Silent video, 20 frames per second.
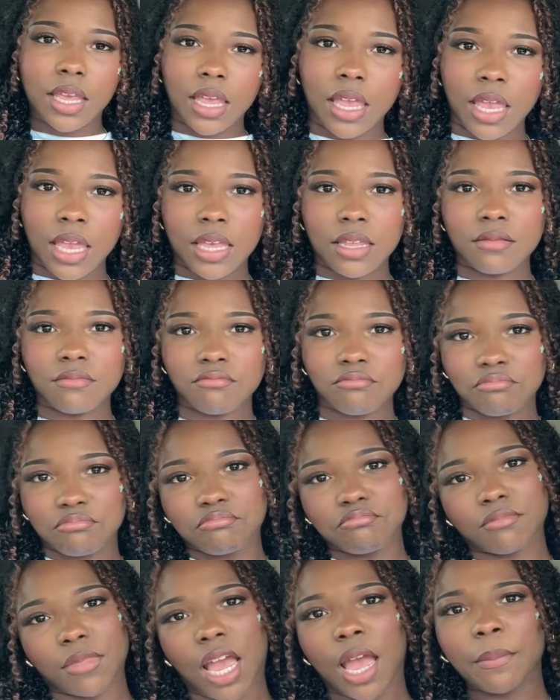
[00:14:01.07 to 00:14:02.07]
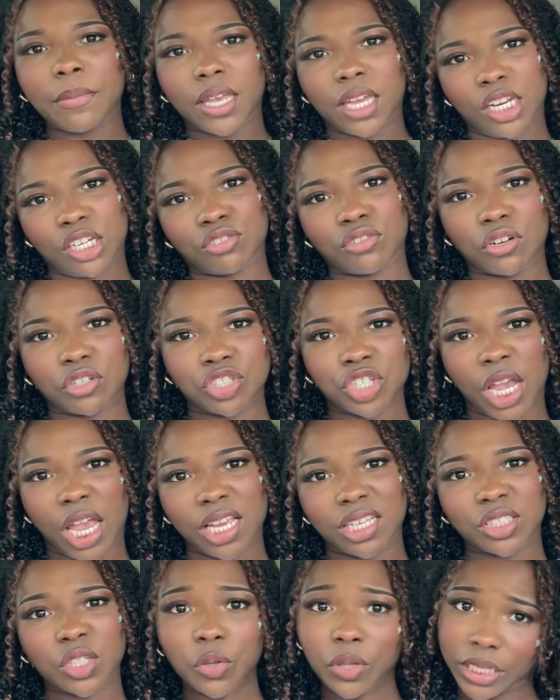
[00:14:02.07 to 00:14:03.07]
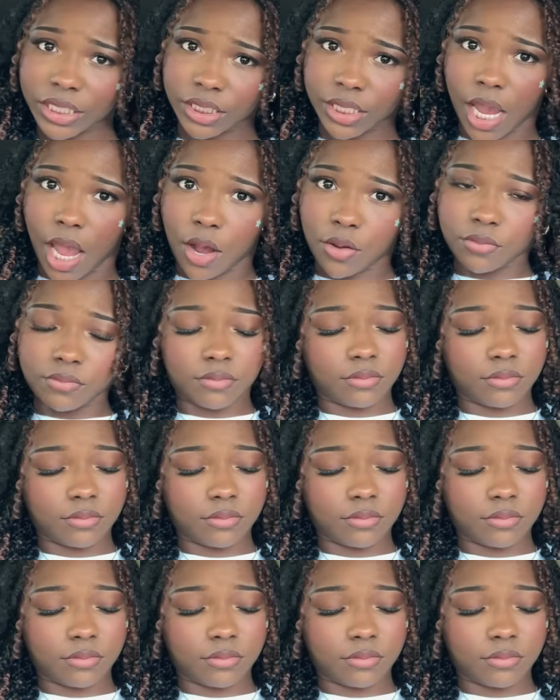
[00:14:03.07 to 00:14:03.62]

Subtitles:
and I'm gonna crochet. So let's go.